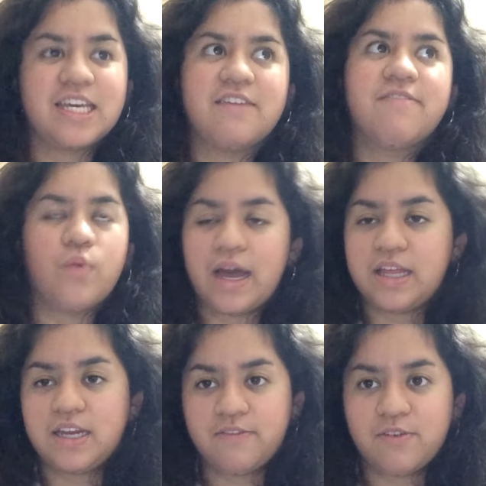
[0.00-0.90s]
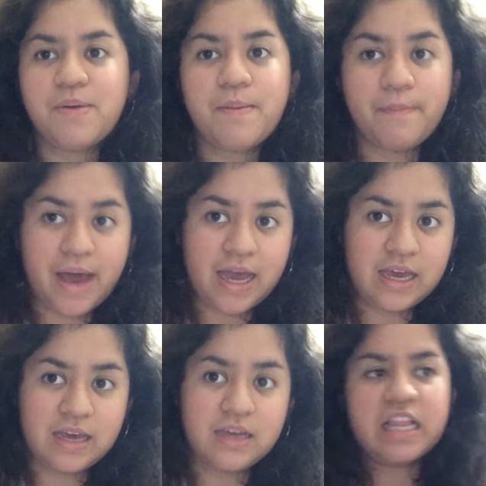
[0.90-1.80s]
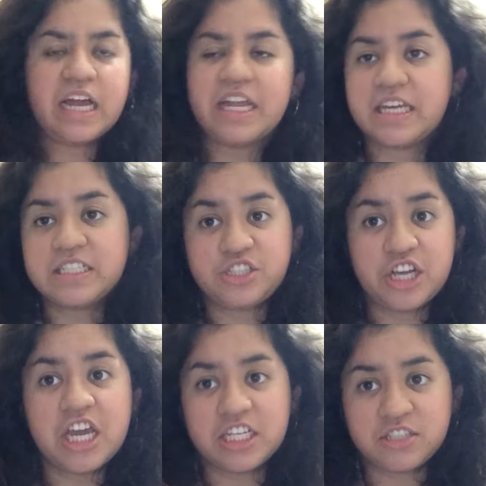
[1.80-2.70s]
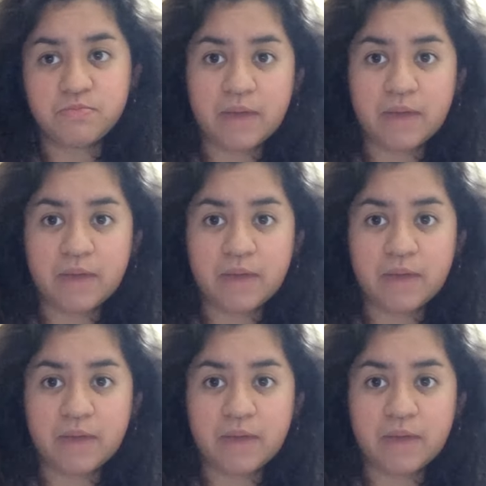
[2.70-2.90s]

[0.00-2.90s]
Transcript: if Riley never met Maya. A lot of things change.